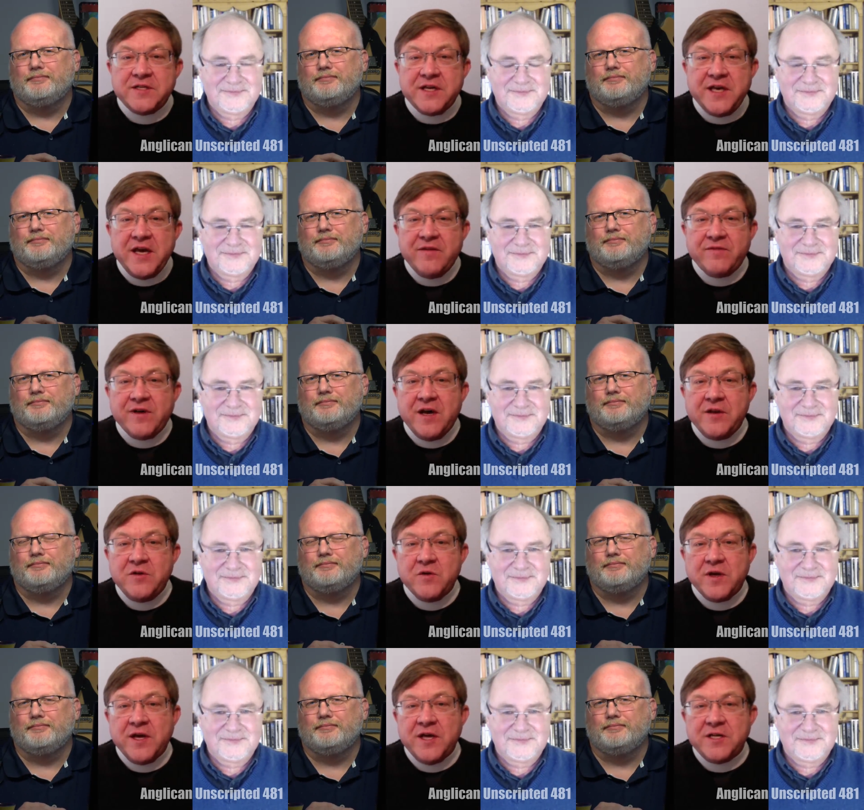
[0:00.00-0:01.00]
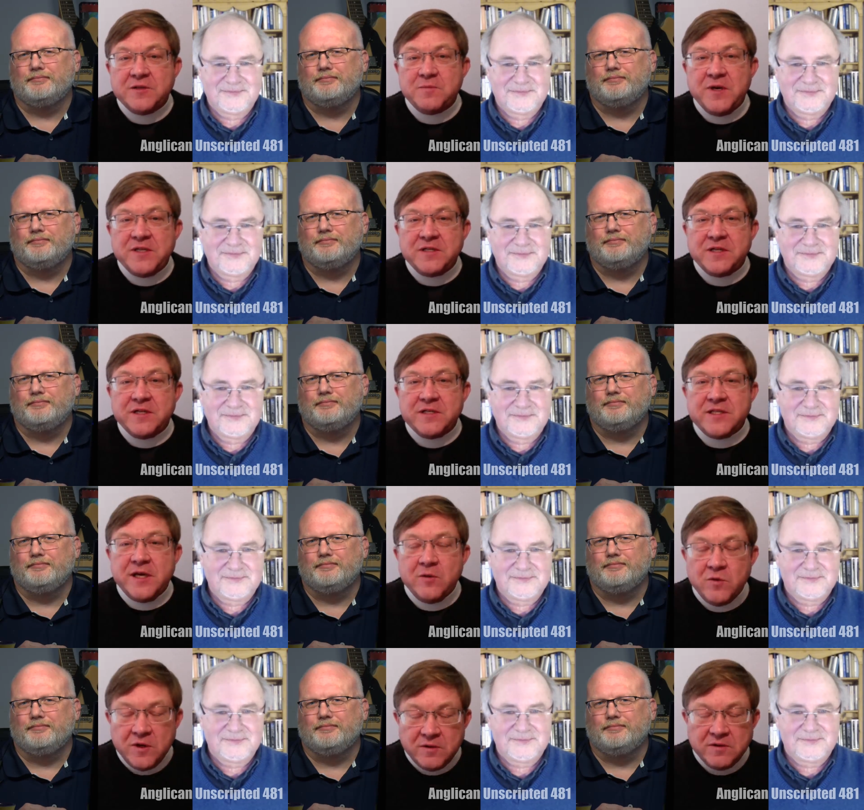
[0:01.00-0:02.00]
Speaker 1: is the GAFCON UK is basically
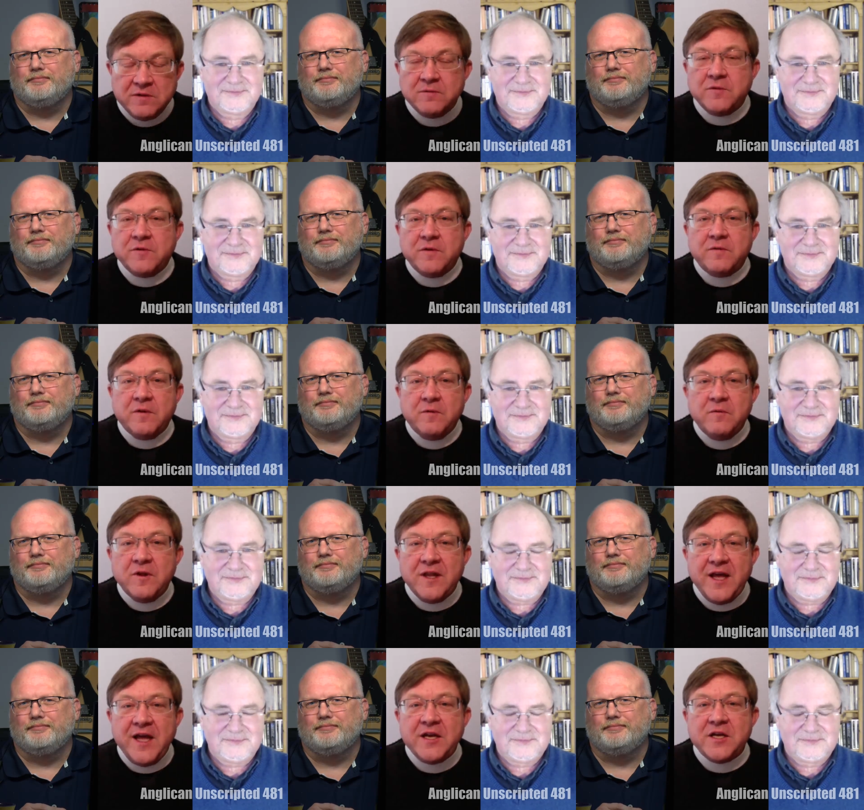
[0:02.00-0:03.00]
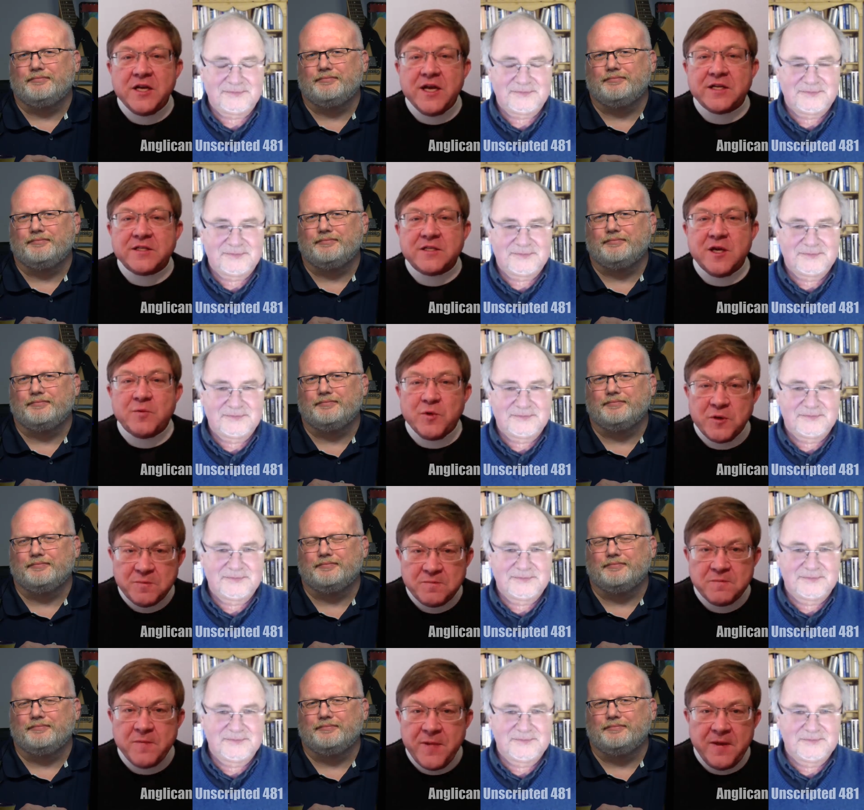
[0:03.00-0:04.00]
saying, well, end of next
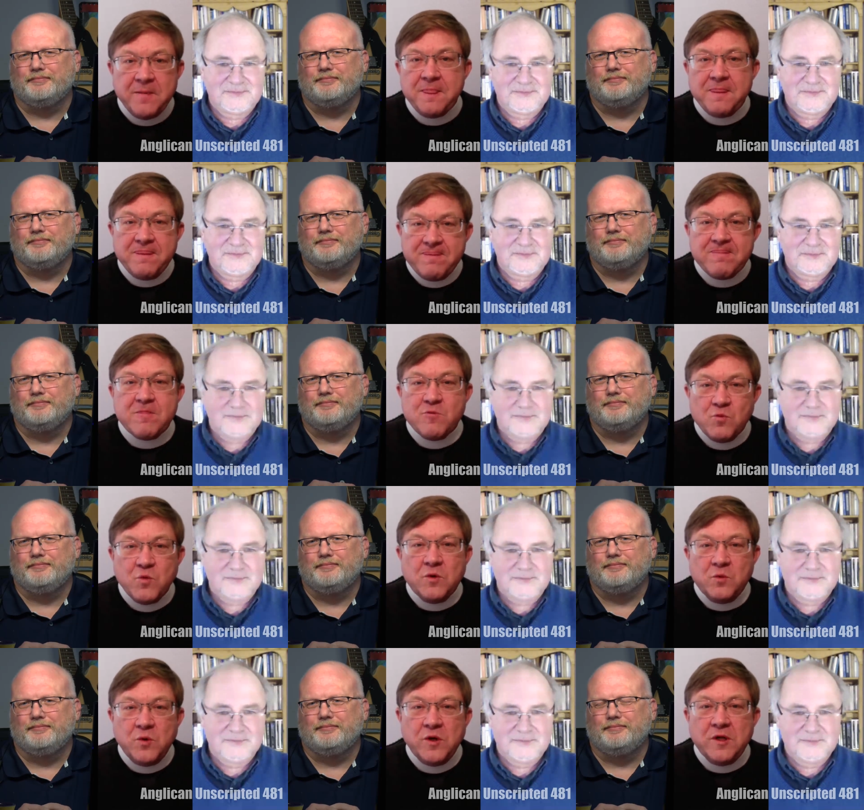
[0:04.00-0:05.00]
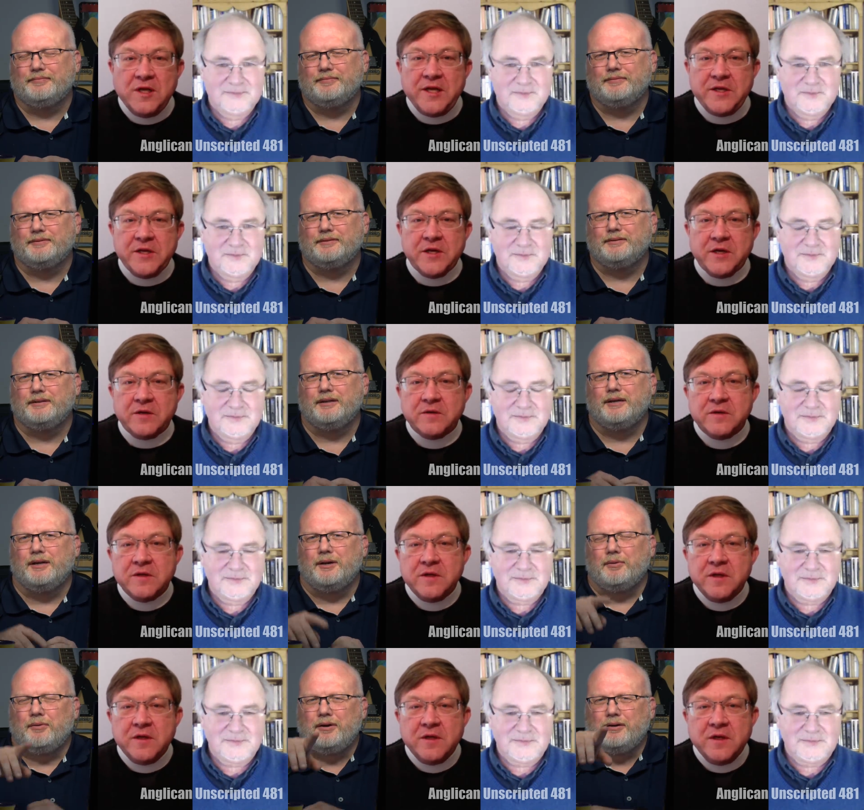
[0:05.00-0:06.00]
summer, we'll, we'll let you know.
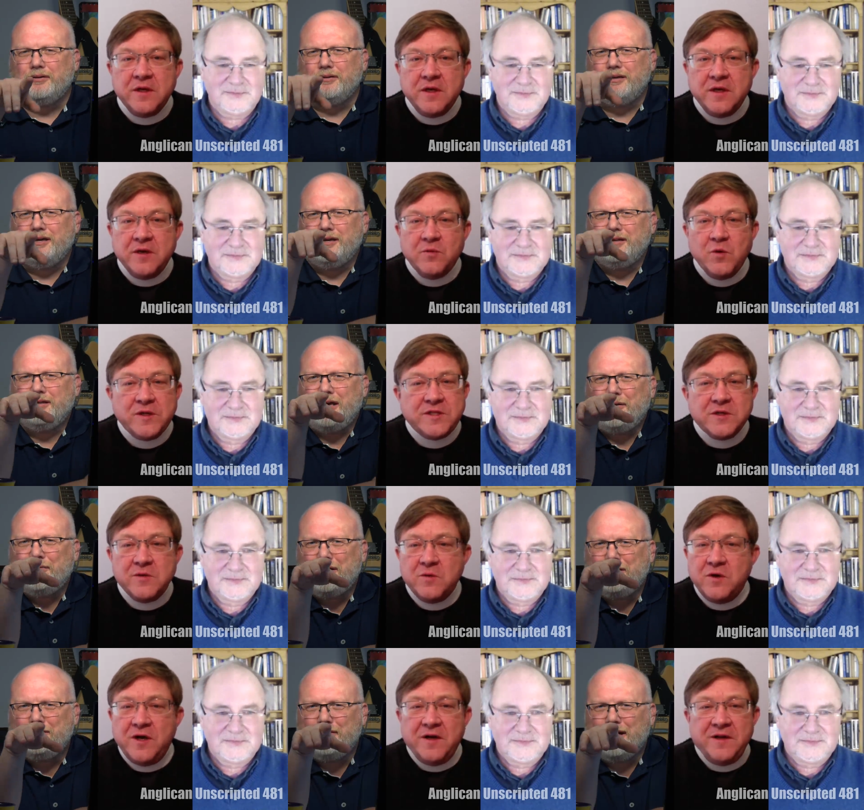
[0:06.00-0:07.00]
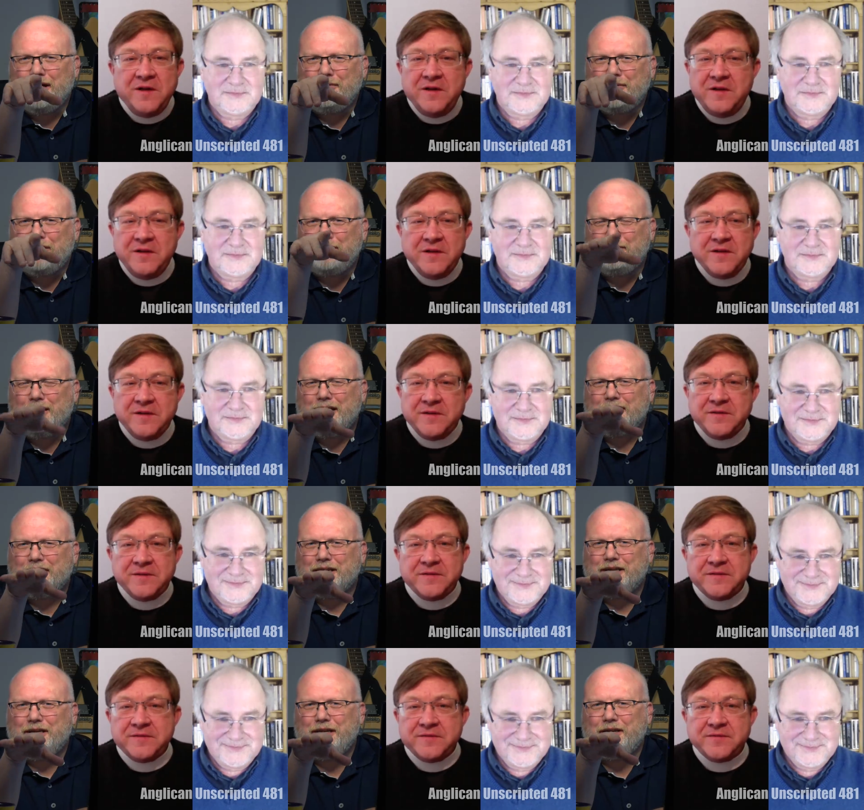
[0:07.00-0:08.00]
Speaker 2: Well, uh, I cool. want to I want to
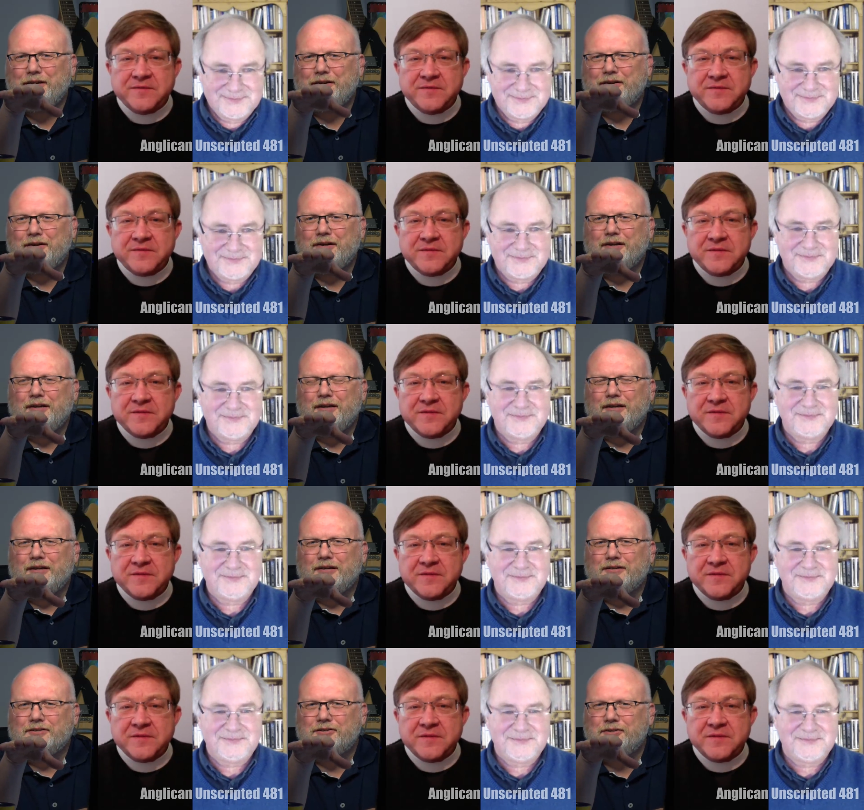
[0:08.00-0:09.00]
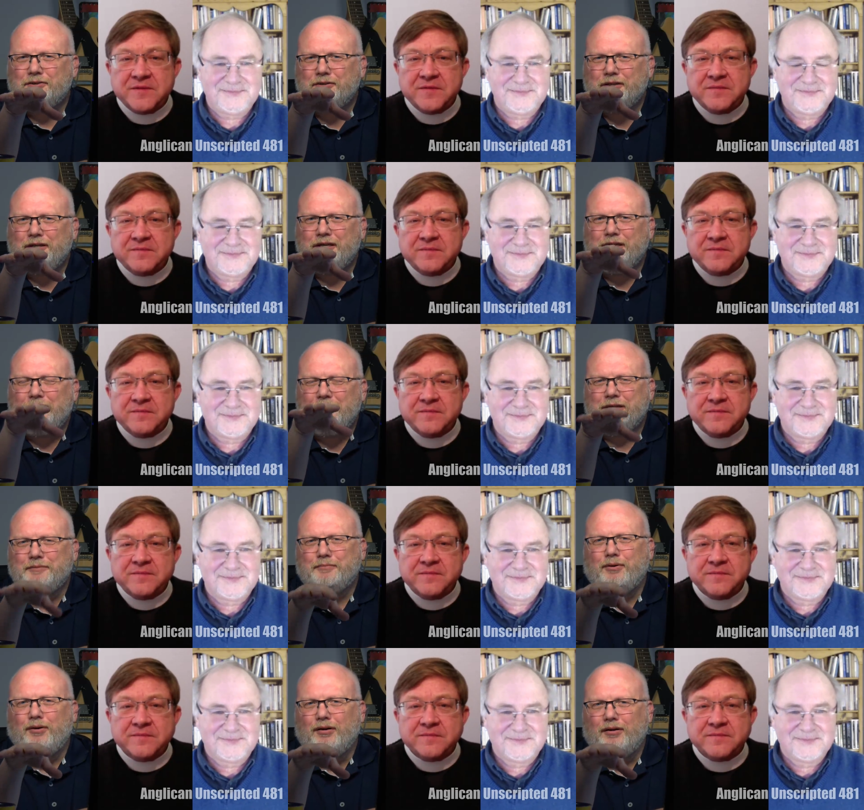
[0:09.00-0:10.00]
back in here. Certainly,
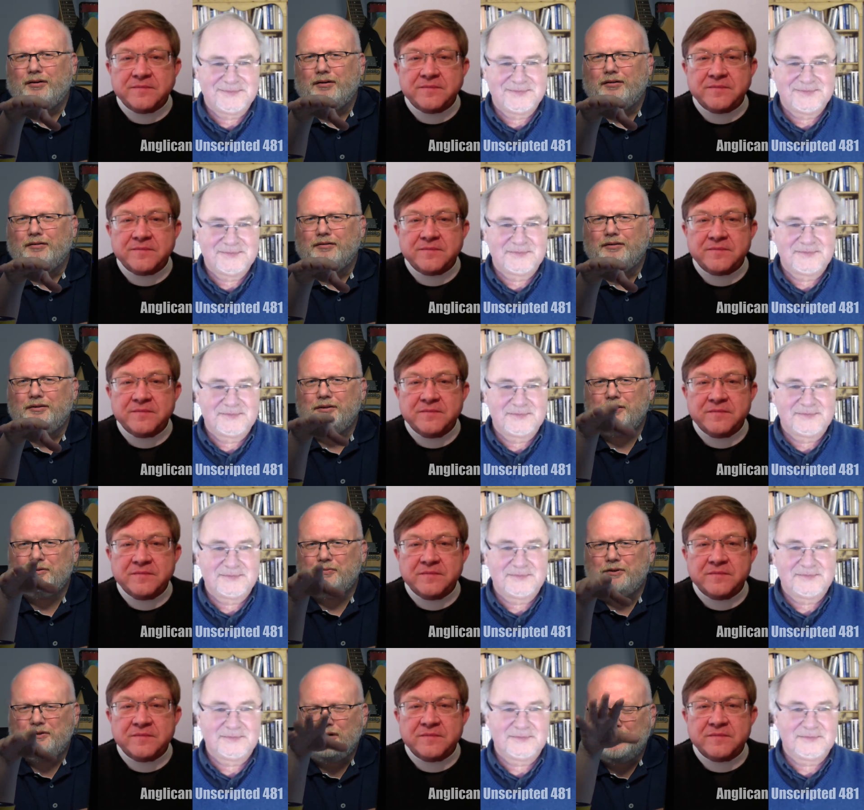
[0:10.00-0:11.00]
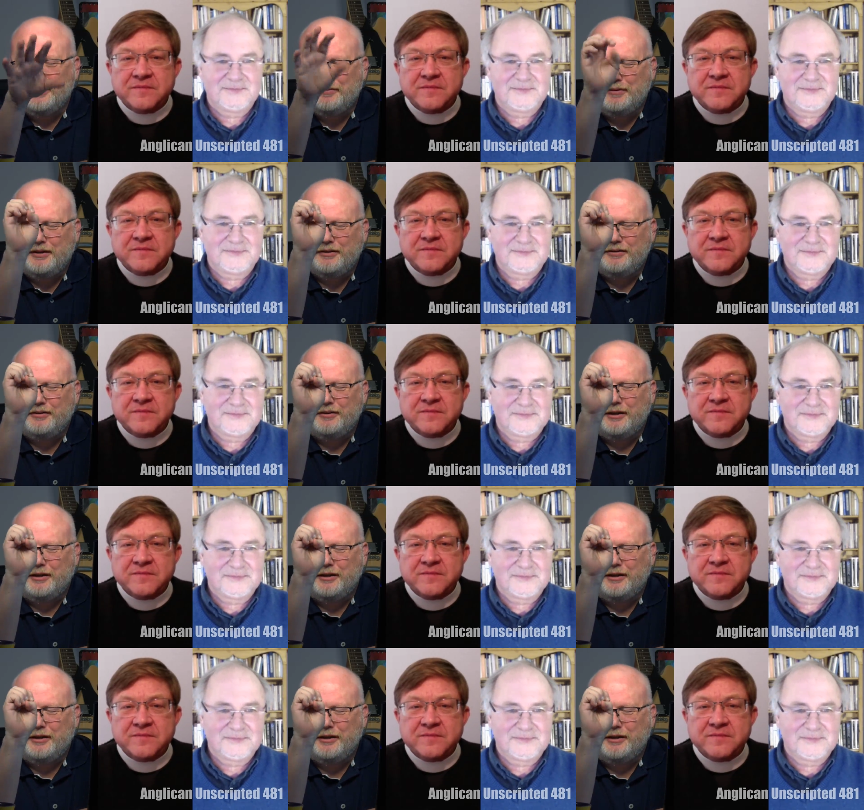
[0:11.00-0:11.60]
Ian Paul we talked about